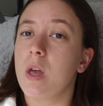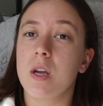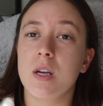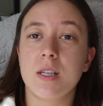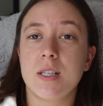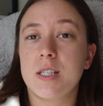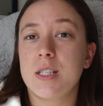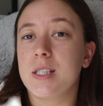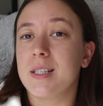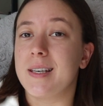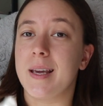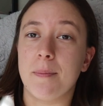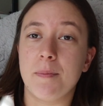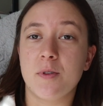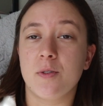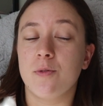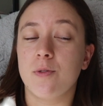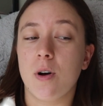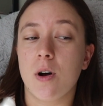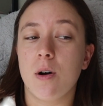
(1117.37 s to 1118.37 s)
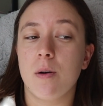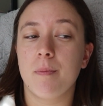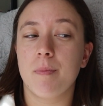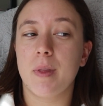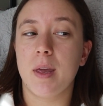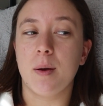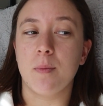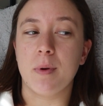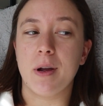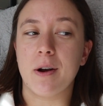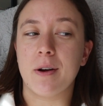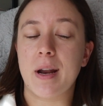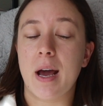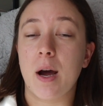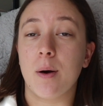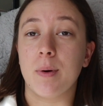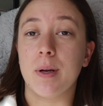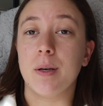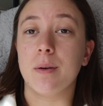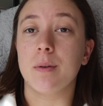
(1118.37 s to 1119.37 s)
skipped fall, and we are
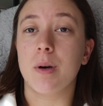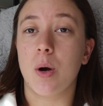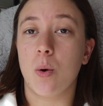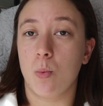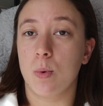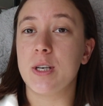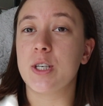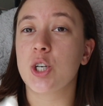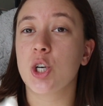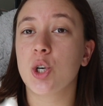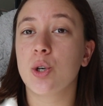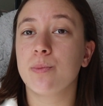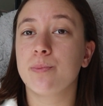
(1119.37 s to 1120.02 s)
now in winter.